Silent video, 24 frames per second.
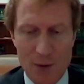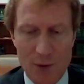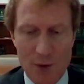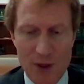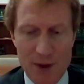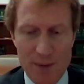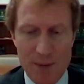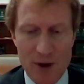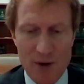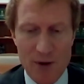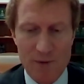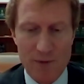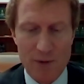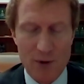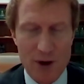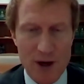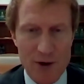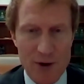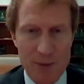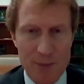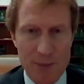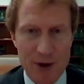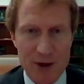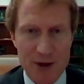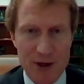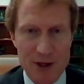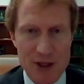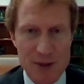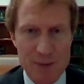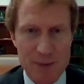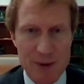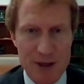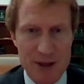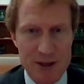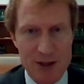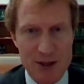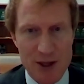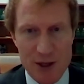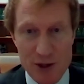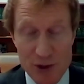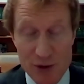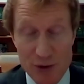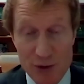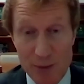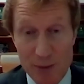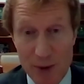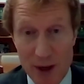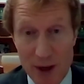about 400 participants on
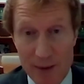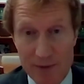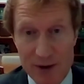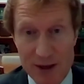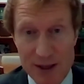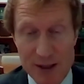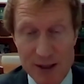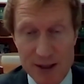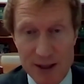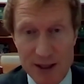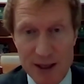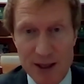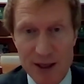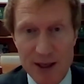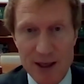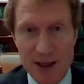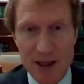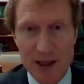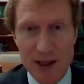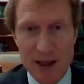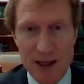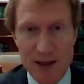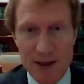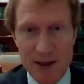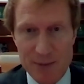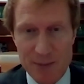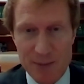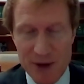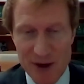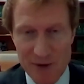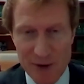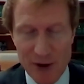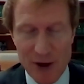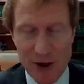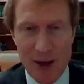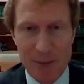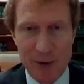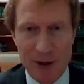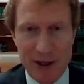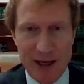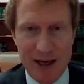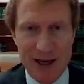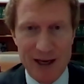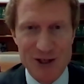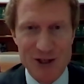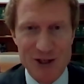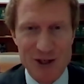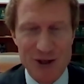Zoom, obviously. It's a bit of a
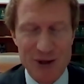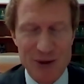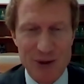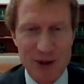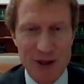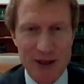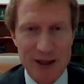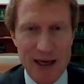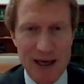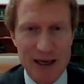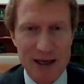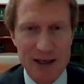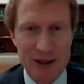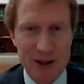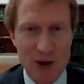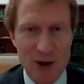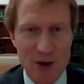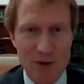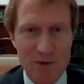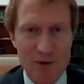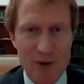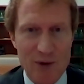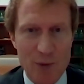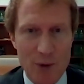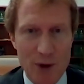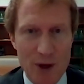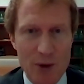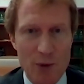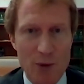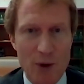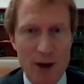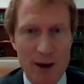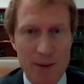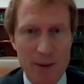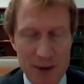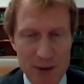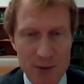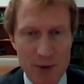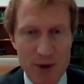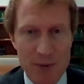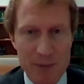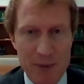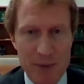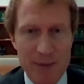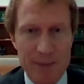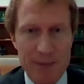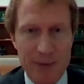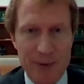complication doing that in COVID, where you want to be with
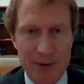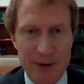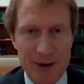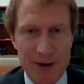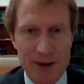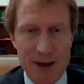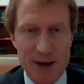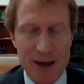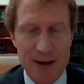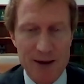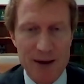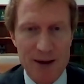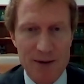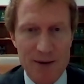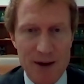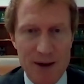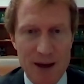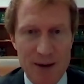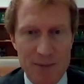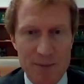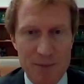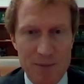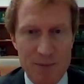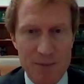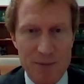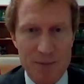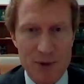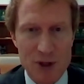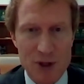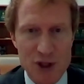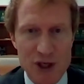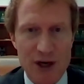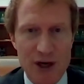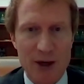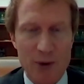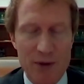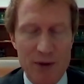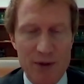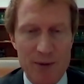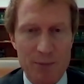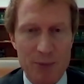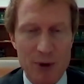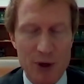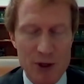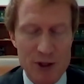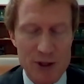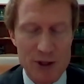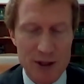people and be sharing with them
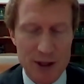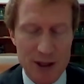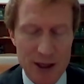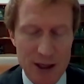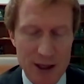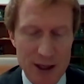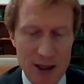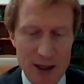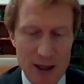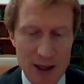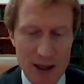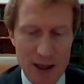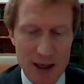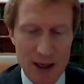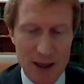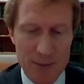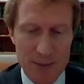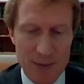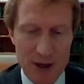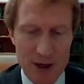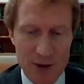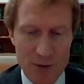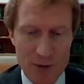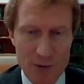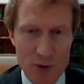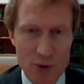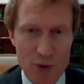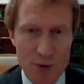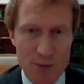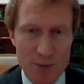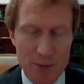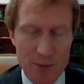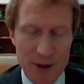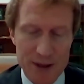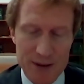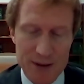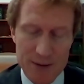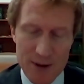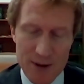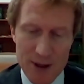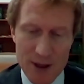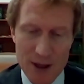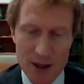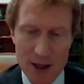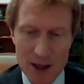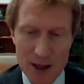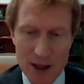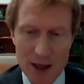personally in a room, but
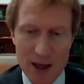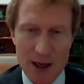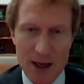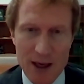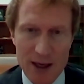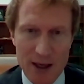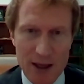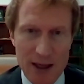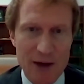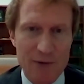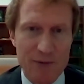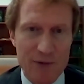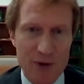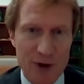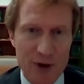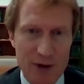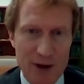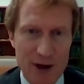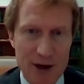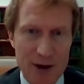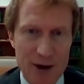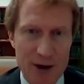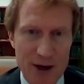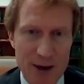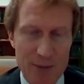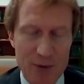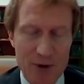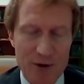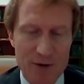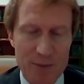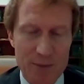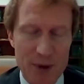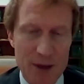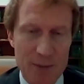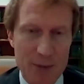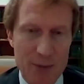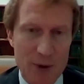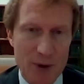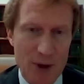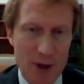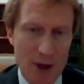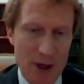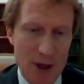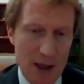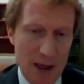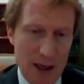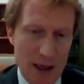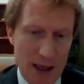it allowed for a greater number of people.
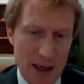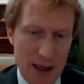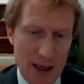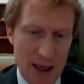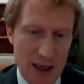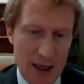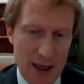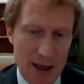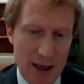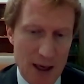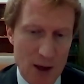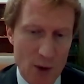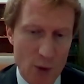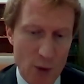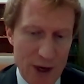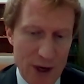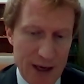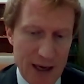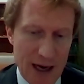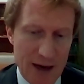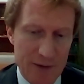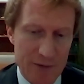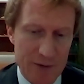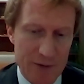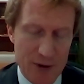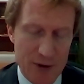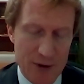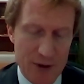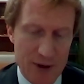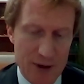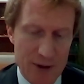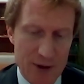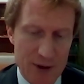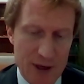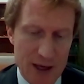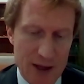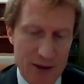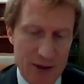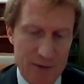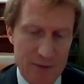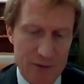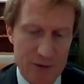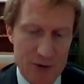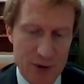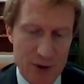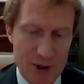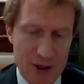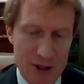A week after the death of
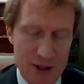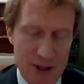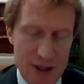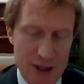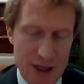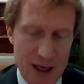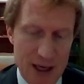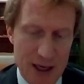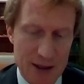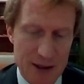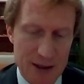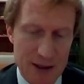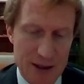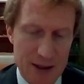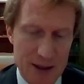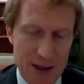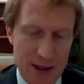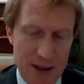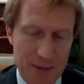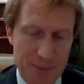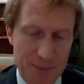Joyce, and